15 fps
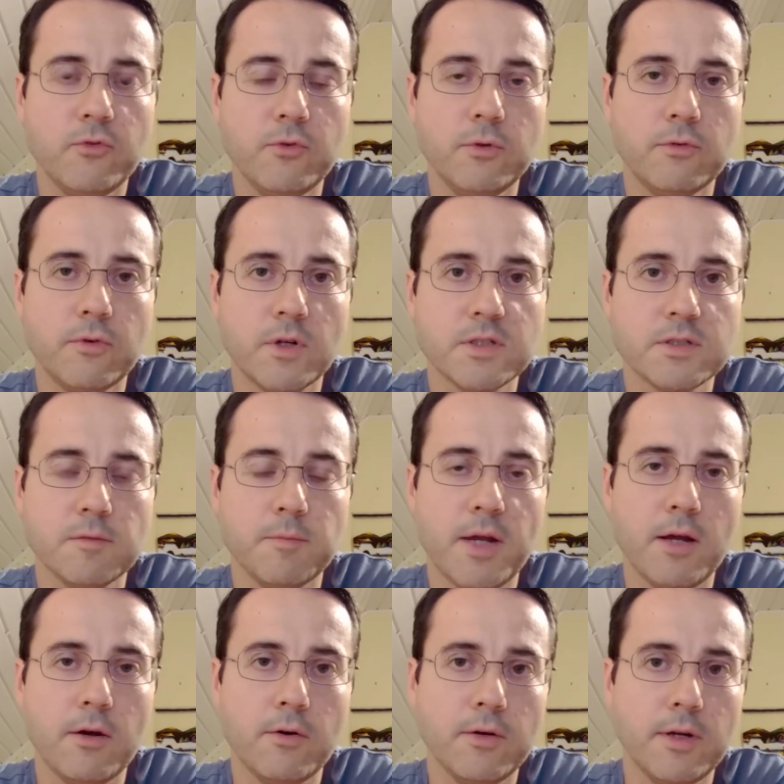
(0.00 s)
food forest of
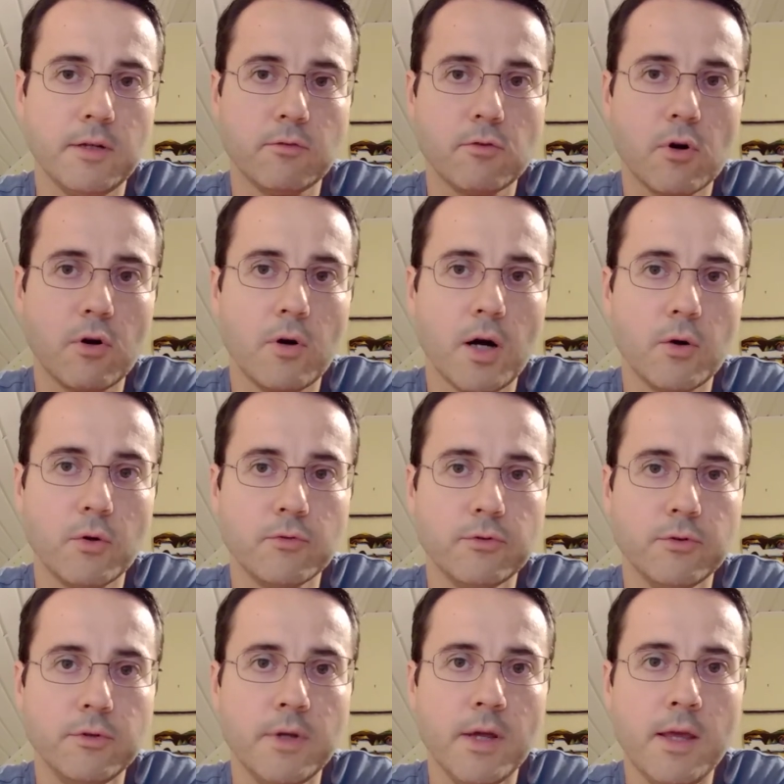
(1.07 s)
my own and grow our own
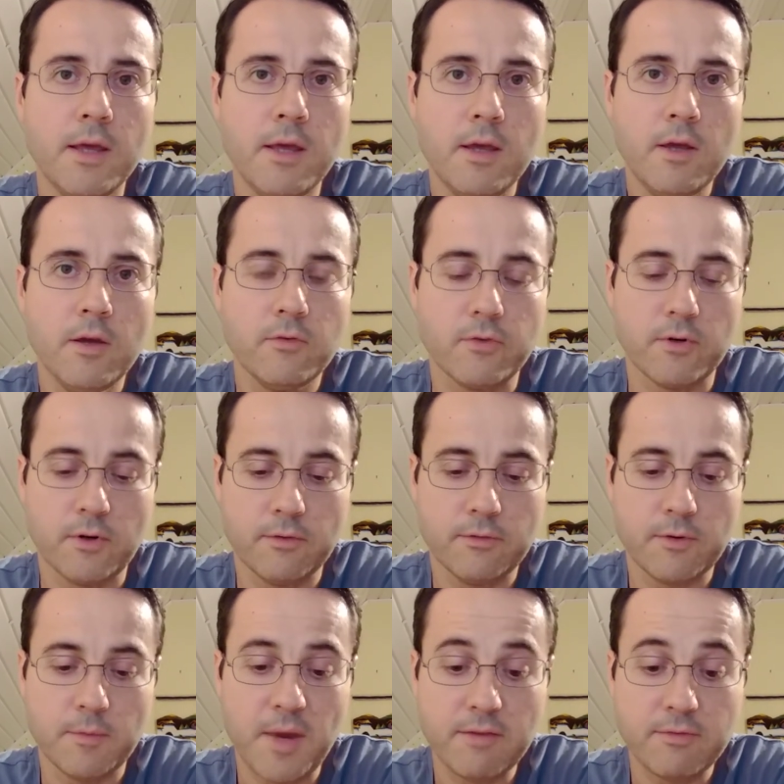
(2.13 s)
food for
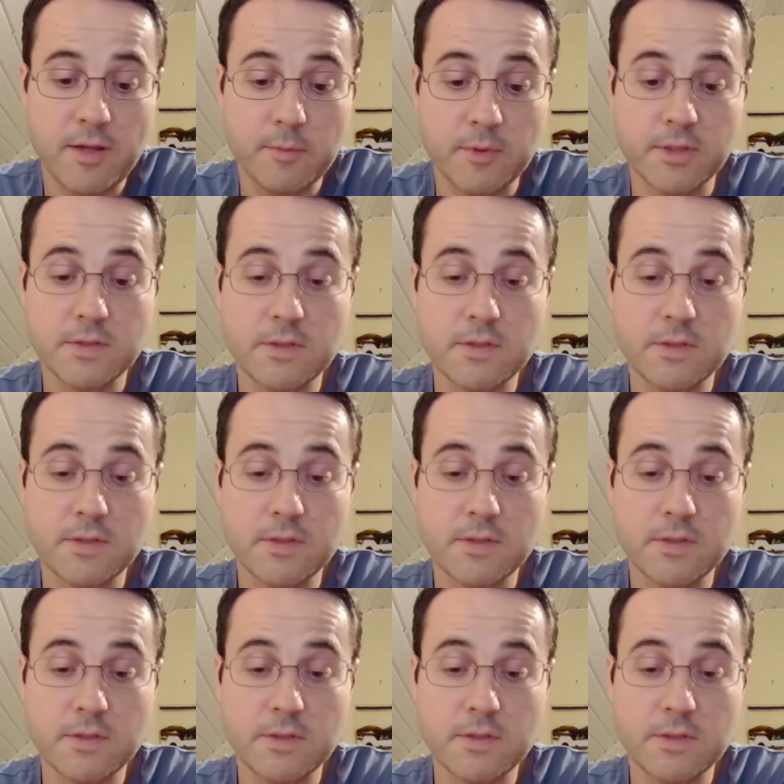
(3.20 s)
my family.